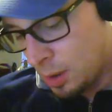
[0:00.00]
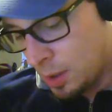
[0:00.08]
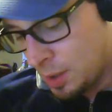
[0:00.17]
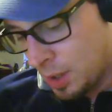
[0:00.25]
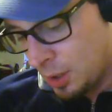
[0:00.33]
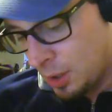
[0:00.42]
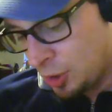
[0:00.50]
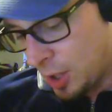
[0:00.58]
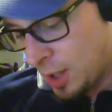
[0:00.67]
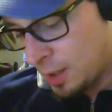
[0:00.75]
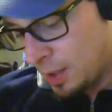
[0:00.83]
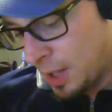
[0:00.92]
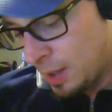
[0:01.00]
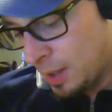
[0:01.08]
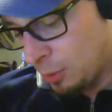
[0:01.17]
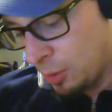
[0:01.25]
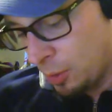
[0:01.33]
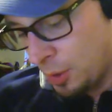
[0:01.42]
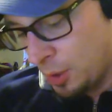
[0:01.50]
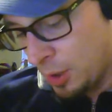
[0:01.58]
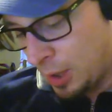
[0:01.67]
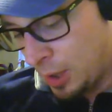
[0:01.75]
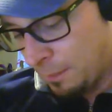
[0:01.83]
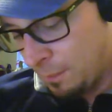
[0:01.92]
He's got a giant table where you
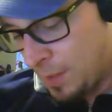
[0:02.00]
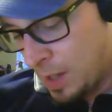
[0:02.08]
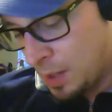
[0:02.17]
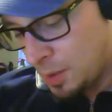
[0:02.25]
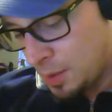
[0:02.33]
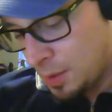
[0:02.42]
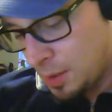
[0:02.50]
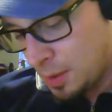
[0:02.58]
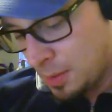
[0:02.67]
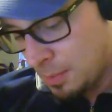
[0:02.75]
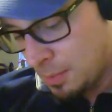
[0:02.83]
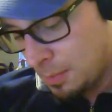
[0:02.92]
can have feasts.